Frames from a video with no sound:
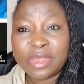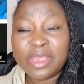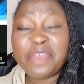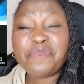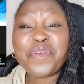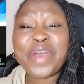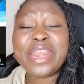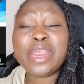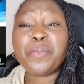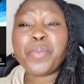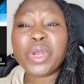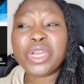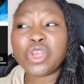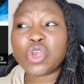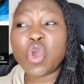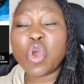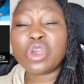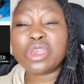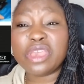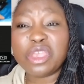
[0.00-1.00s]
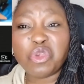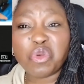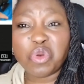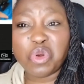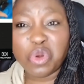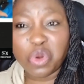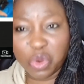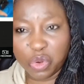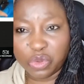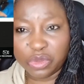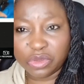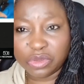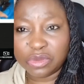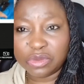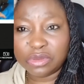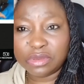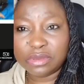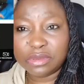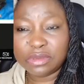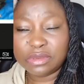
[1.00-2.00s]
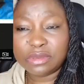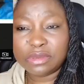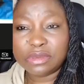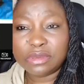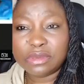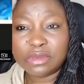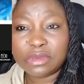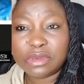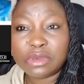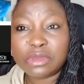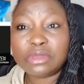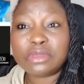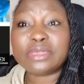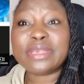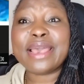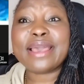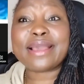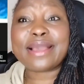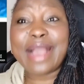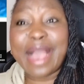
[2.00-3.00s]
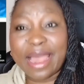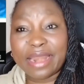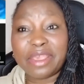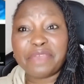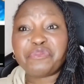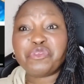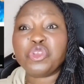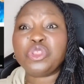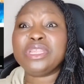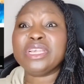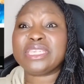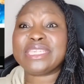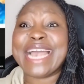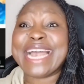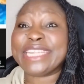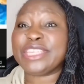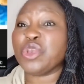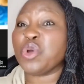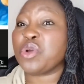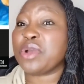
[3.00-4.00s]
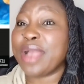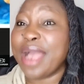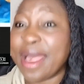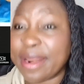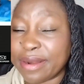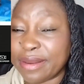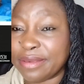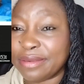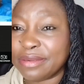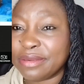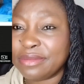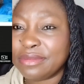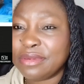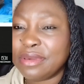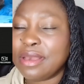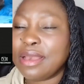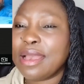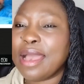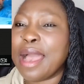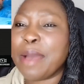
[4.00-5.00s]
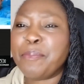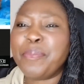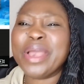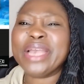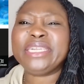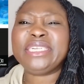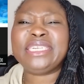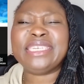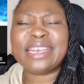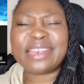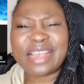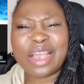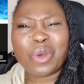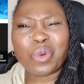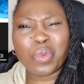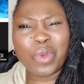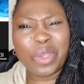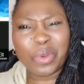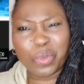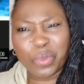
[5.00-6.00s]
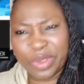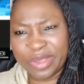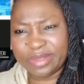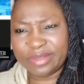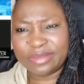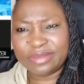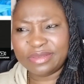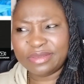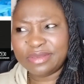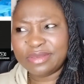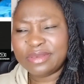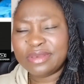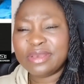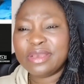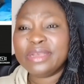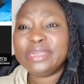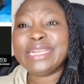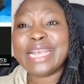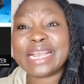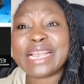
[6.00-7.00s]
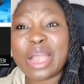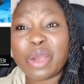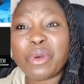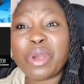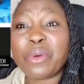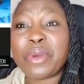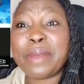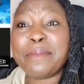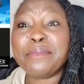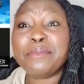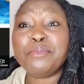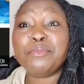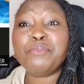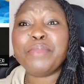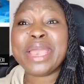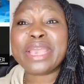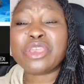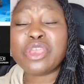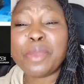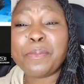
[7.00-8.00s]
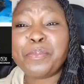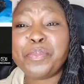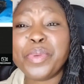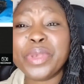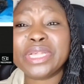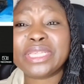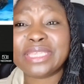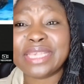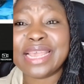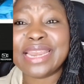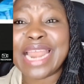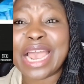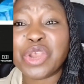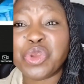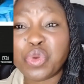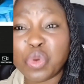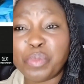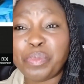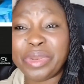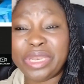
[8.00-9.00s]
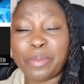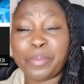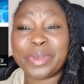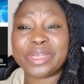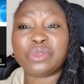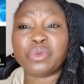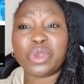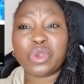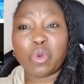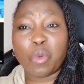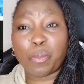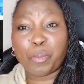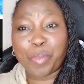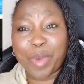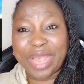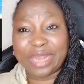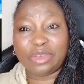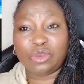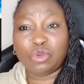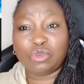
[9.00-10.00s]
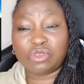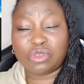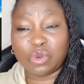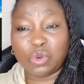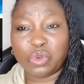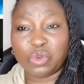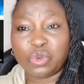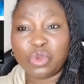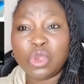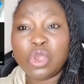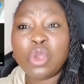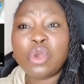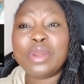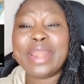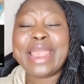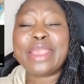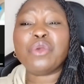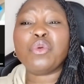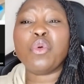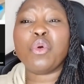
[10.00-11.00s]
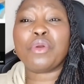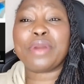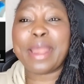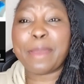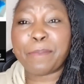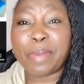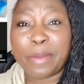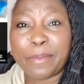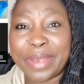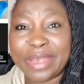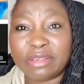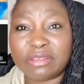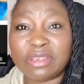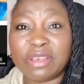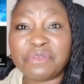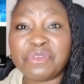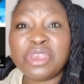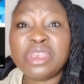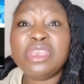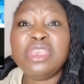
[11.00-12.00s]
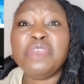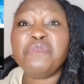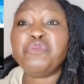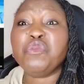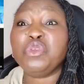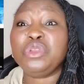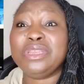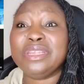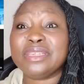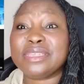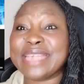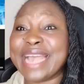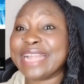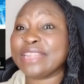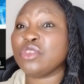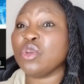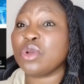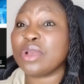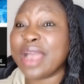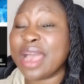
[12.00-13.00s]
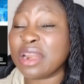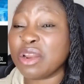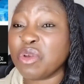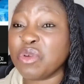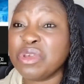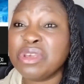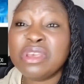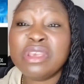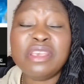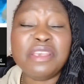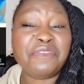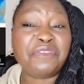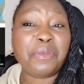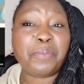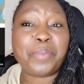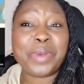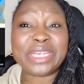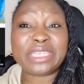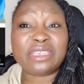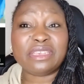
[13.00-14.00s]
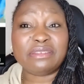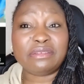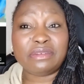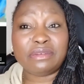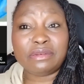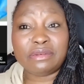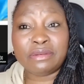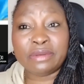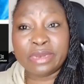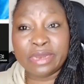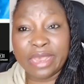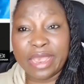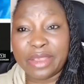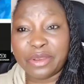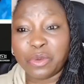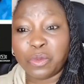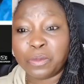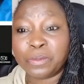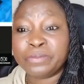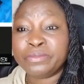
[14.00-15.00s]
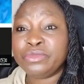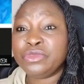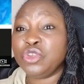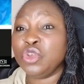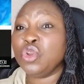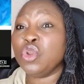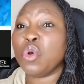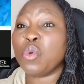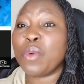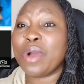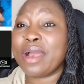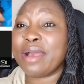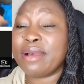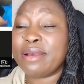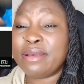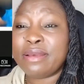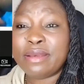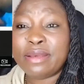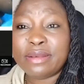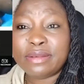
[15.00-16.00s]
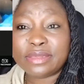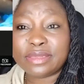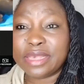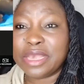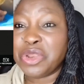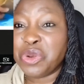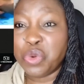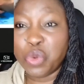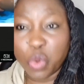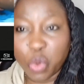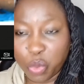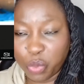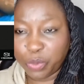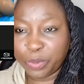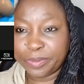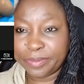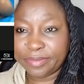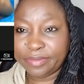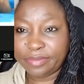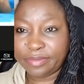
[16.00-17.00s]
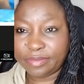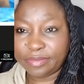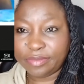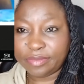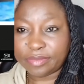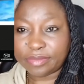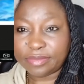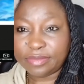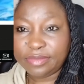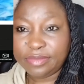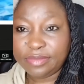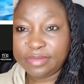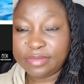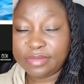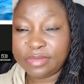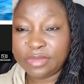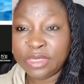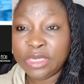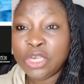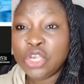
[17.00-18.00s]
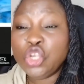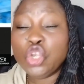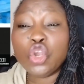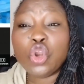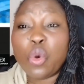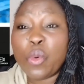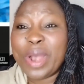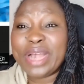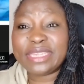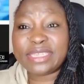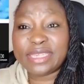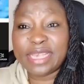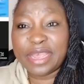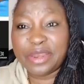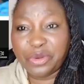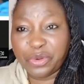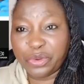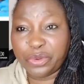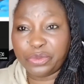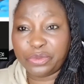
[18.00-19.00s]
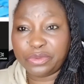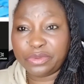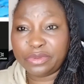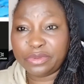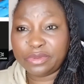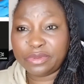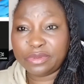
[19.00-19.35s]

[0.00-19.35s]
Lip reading: If anybody can't give you loads, say carry. If you decide to carry, I bet check and where. Check and where. Make it be say now you be the person who go pack those loads. Now you go ripe on by yourself. If you decide to carry, if the person is near you, you don't want to say no. You don't want to say no.